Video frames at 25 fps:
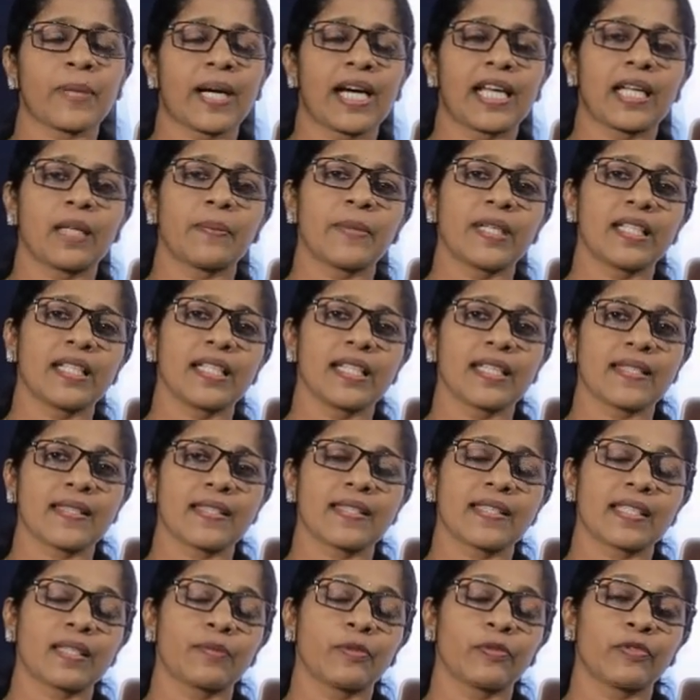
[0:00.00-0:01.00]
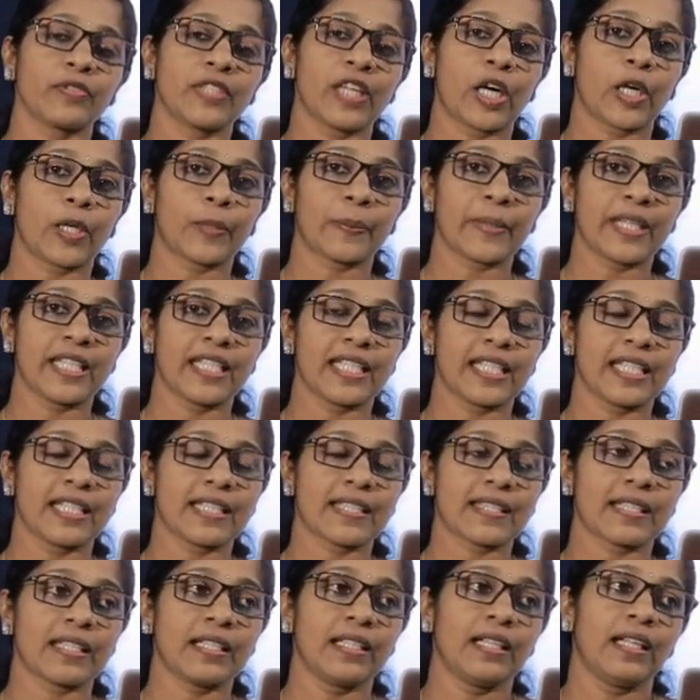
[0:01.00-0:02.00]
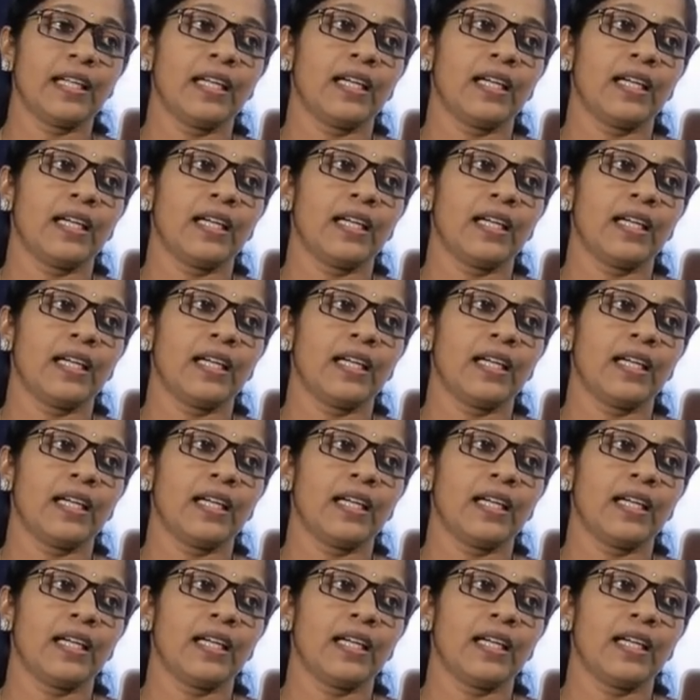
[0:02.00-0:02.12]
parliamentary system of government is